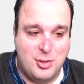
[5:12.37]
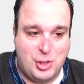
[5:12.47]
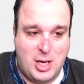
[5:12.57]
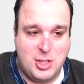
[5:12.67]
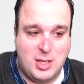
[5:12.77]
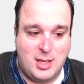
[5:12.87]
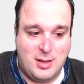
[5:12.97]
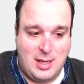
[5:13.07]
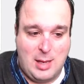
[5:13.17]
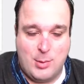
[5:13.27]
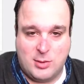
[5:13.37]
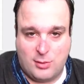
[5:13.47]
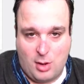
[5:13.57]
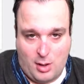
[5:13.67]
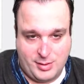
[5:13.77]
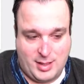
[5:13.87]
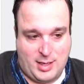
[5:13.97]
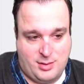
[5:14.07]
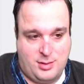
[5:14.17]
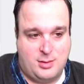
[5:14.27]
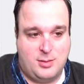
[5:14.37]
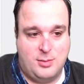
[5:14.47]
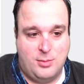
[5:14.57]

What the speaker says: changing the image for all sizes.